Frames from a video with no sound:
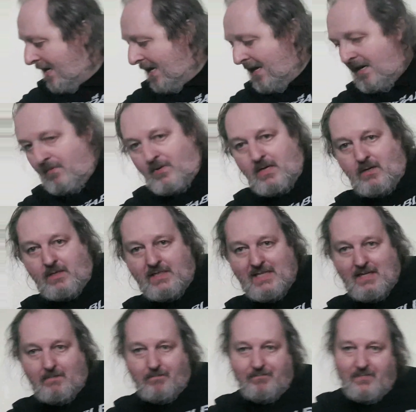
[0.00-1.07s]
Anyway, like I
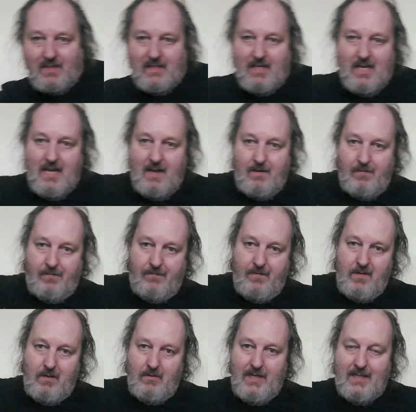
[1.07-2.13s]
said, if you
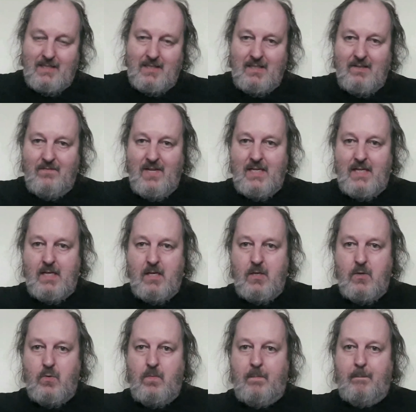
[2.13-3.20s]
liked the
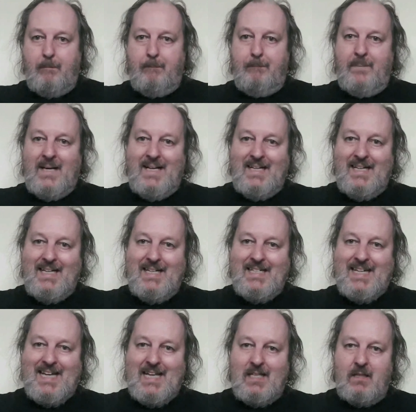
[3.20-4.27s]
video, please
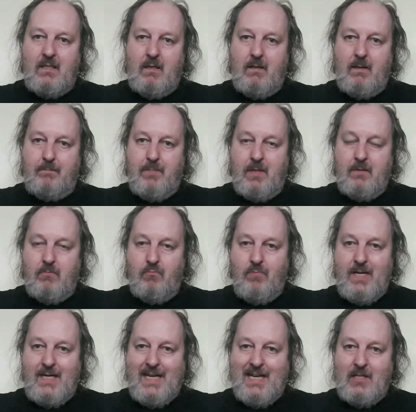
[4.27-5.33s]
hit the like button.
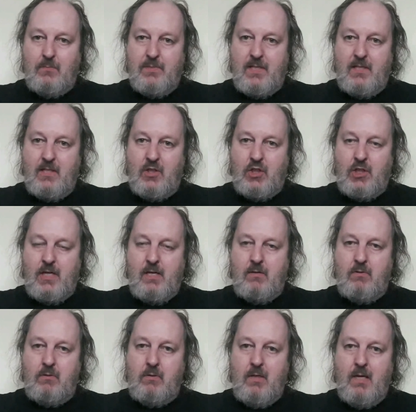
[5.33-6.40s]
Really helps the
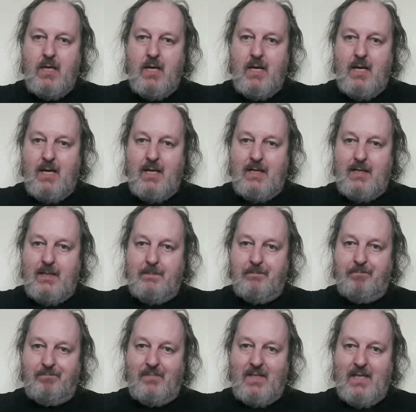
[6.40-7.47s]
channel.
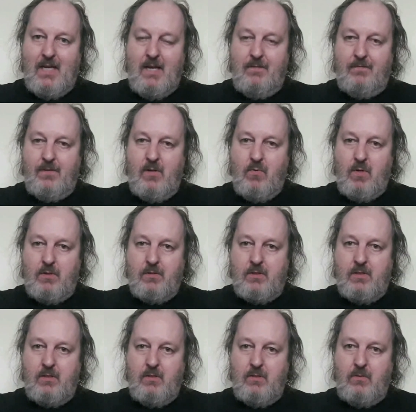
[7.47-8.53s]
If you want
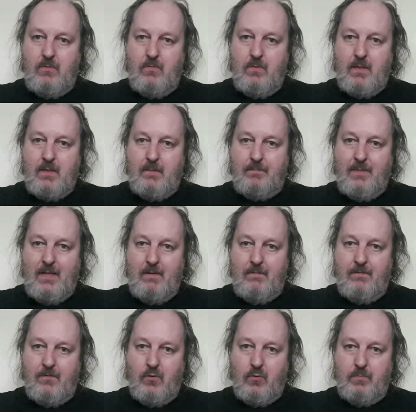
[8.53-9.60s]
to be
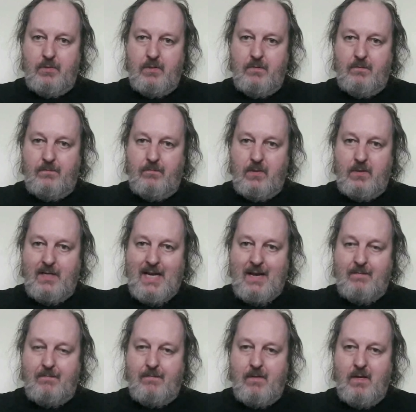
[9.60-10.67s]
informed of when I
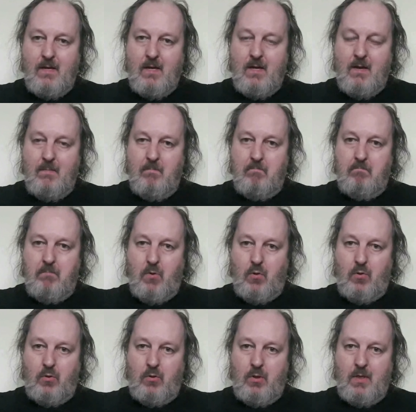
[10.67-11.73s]
have
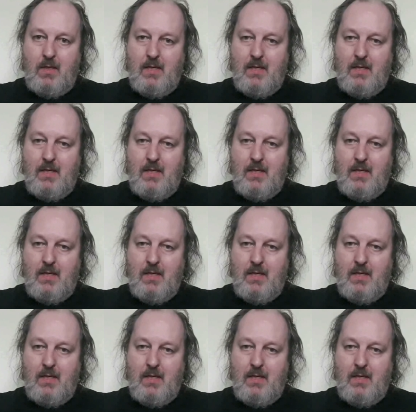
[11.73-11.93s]
more